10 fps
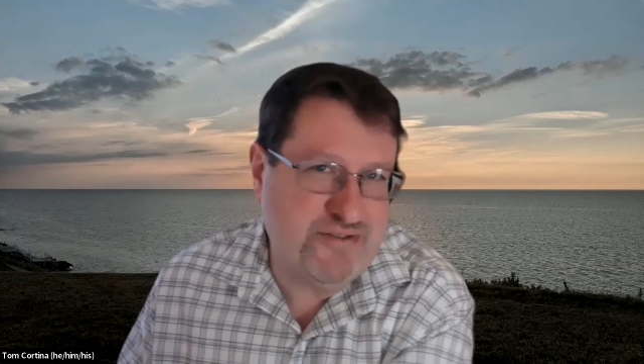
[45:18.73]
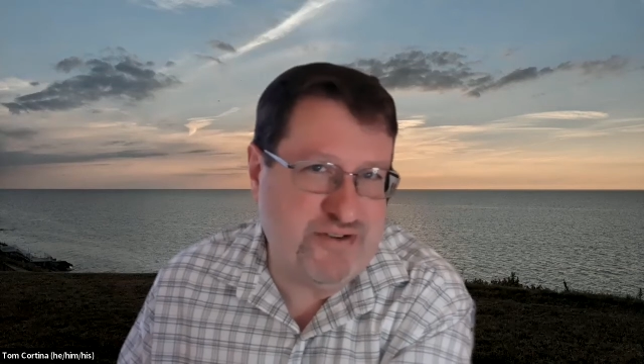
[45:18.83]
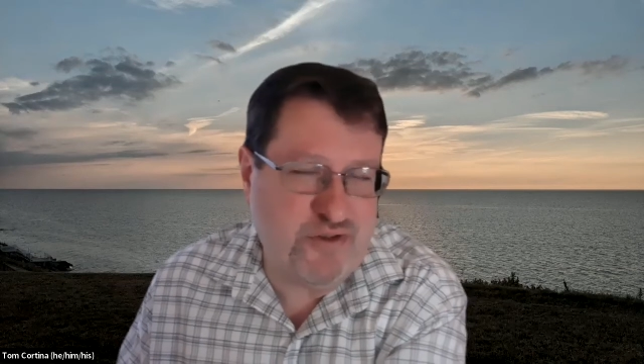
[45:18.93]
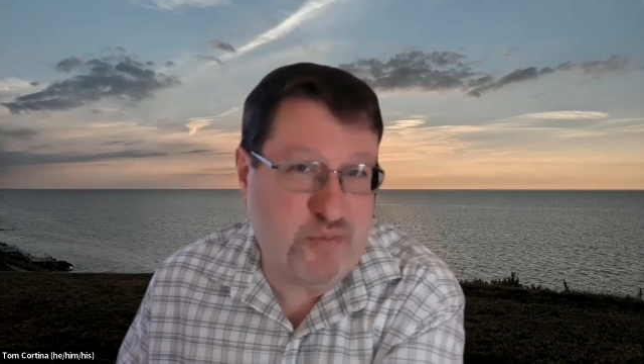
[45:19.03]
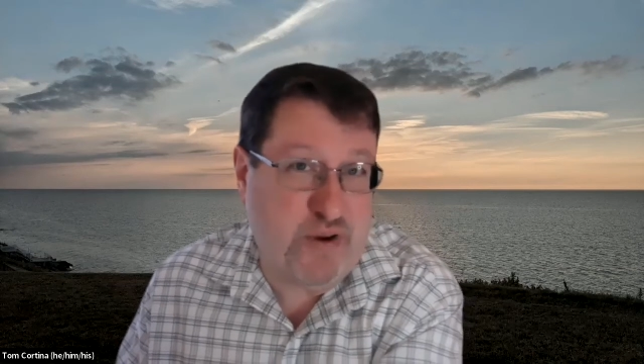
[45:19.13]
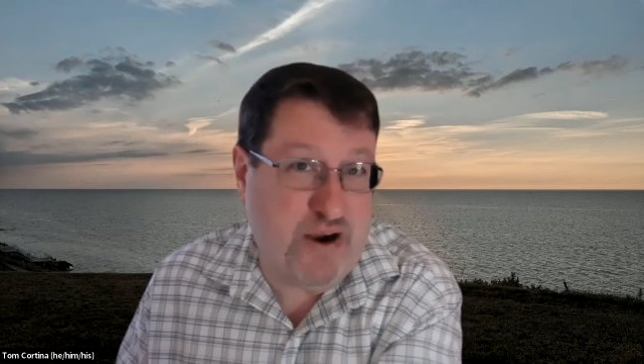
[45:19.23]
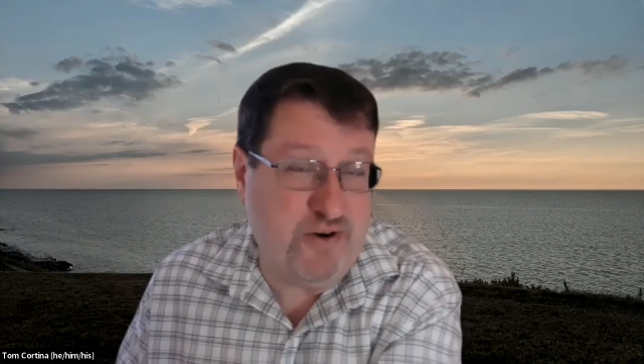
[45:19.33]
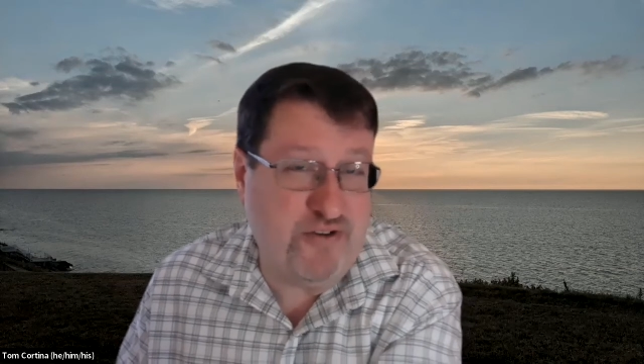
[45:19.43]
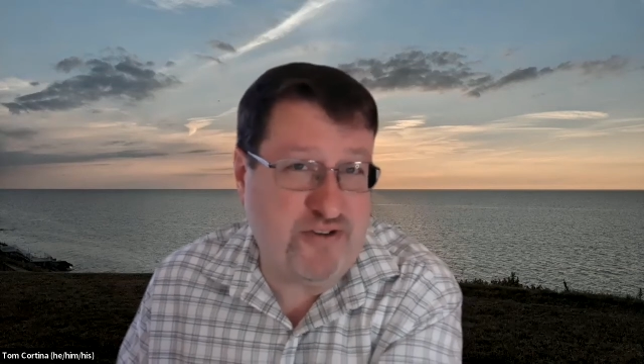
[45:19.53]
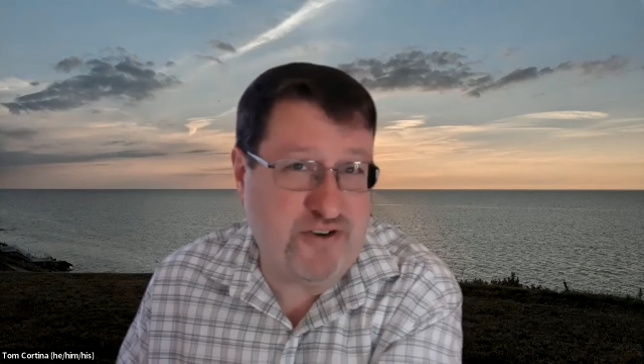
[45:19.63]
for the
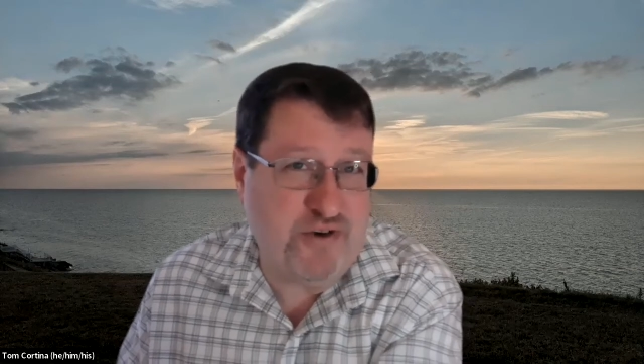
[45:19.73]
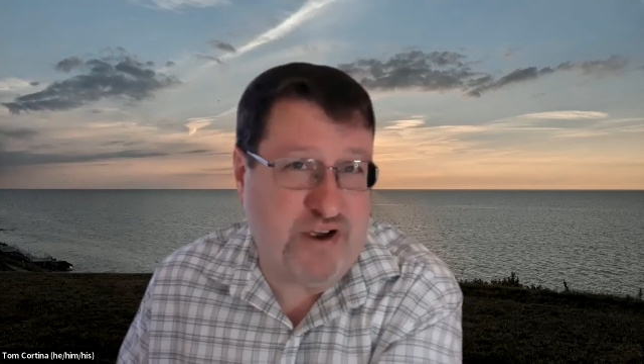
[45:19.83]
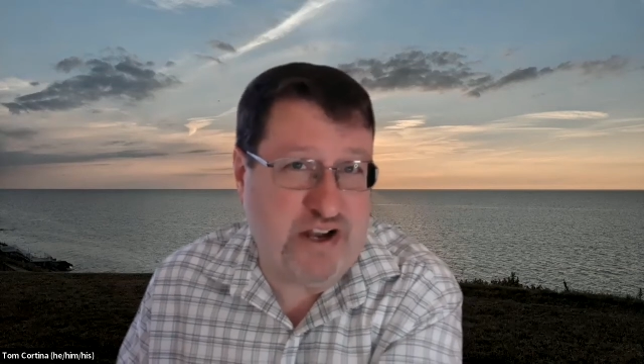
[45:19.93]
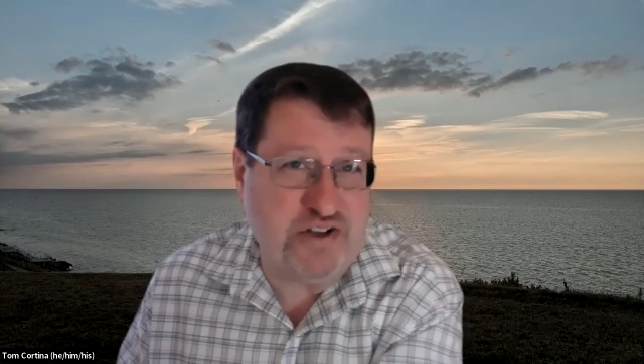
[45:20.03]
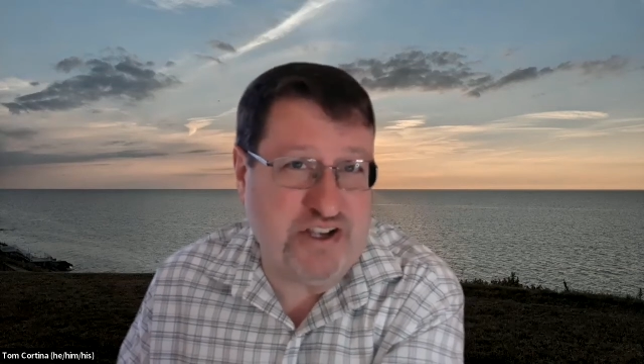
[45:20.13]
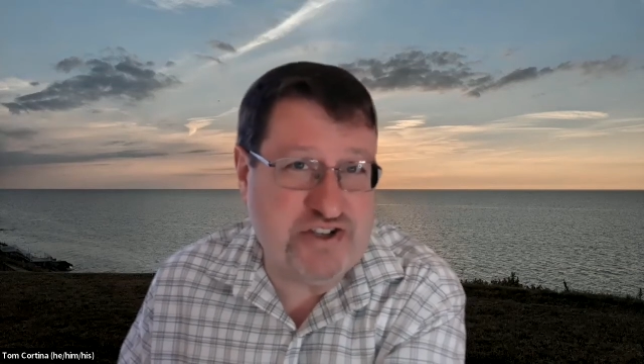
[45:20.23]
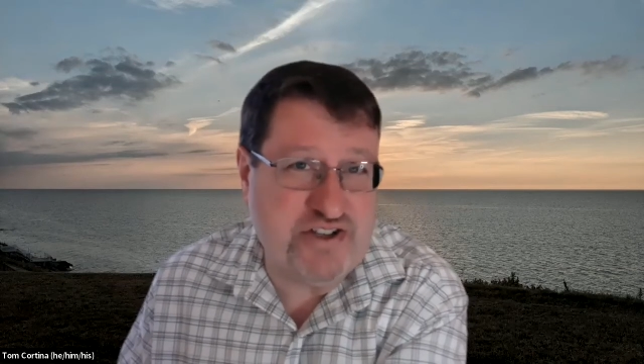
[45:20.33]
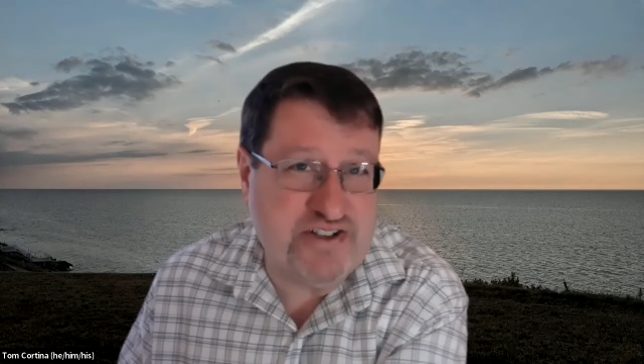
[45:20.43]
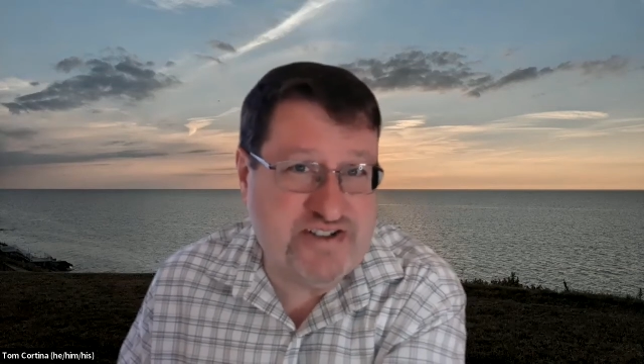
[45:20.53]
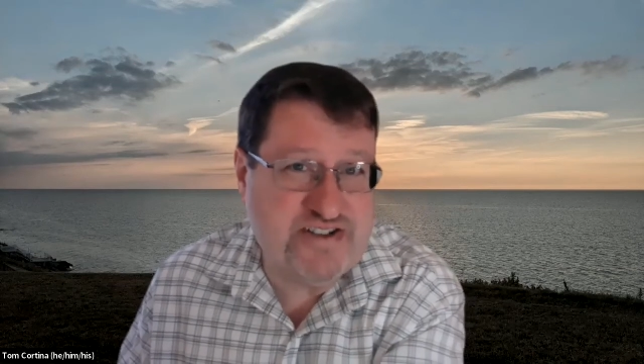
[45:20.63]
parents,
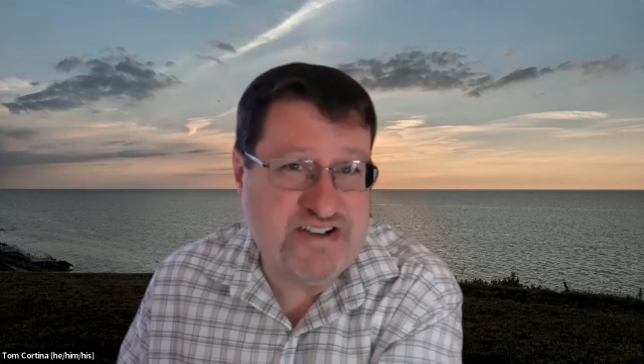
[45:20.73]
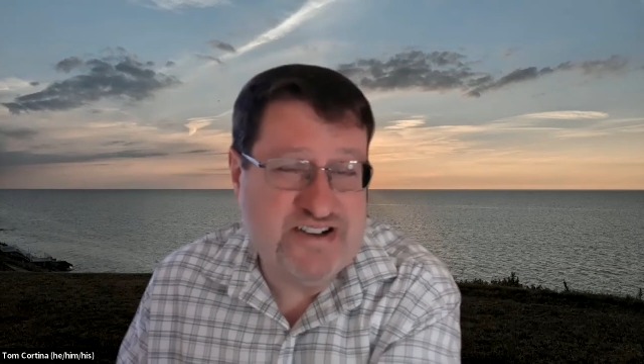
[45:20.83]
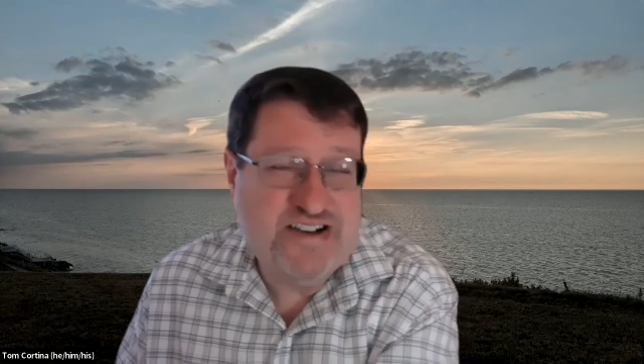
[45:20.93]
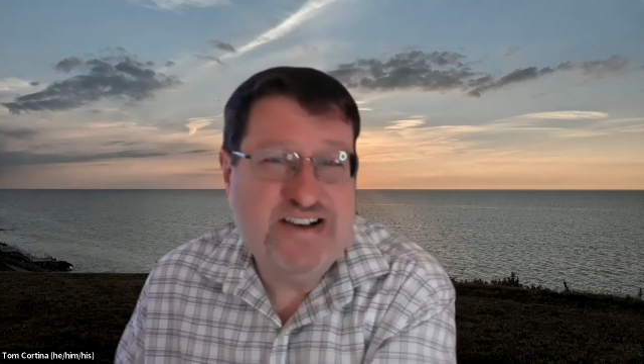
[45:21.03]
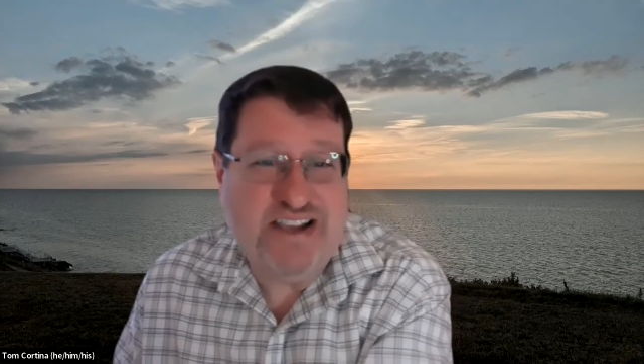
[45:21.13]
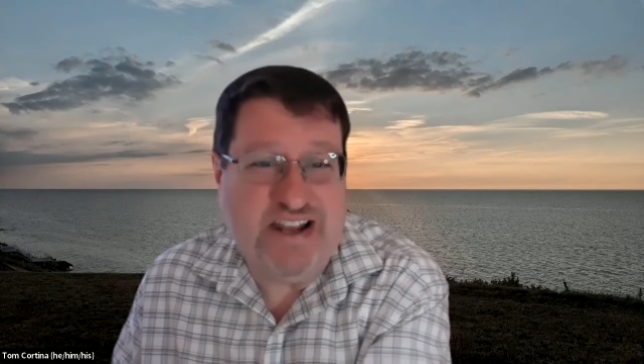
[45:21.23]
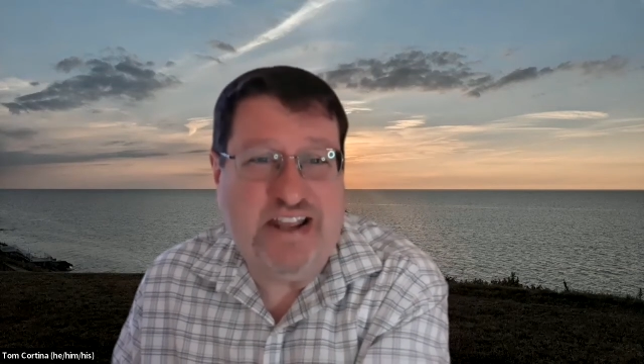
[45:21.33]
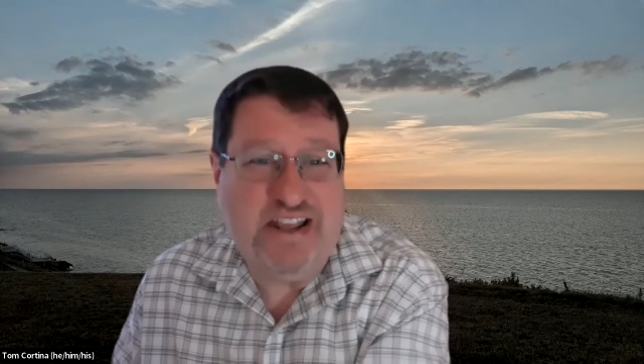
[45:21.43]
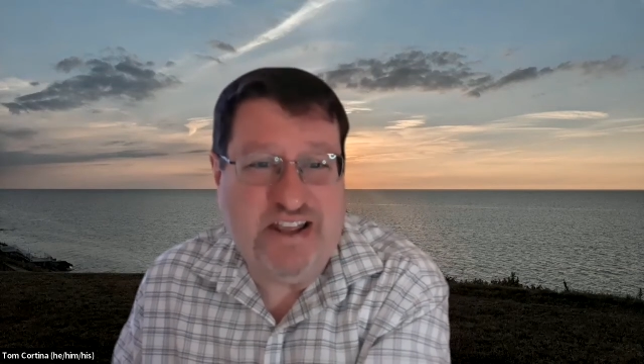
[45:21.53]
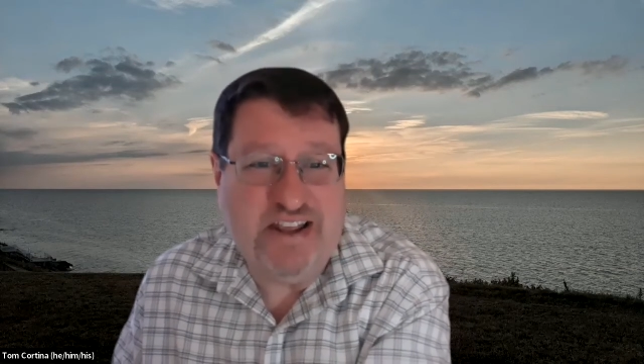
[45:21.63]
congratulations,
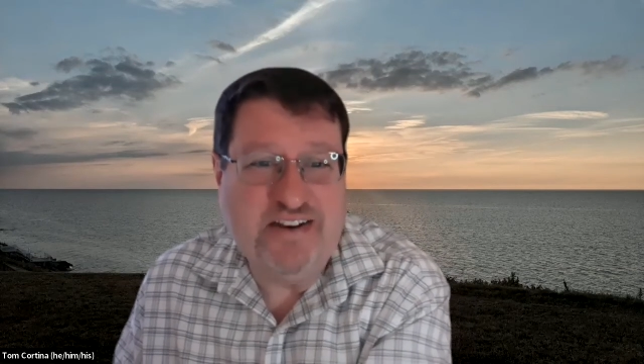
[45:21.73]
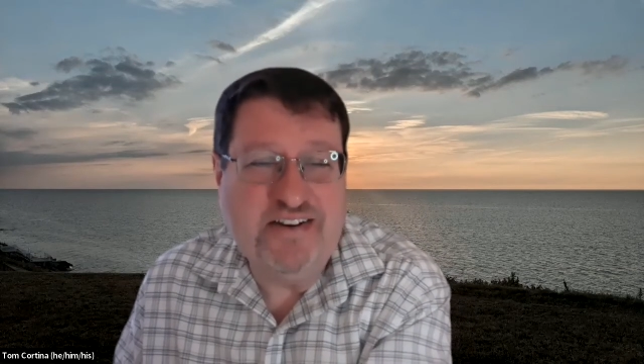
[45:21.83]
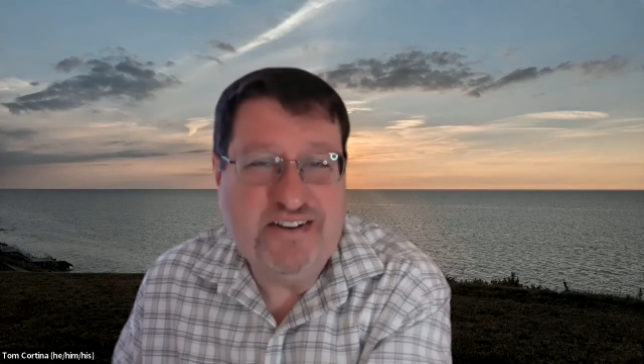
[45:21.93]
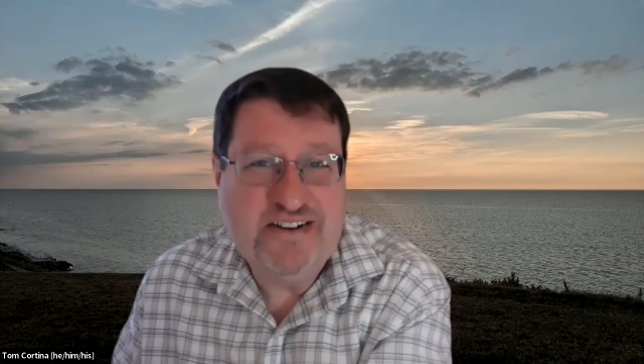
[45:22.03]
getting in,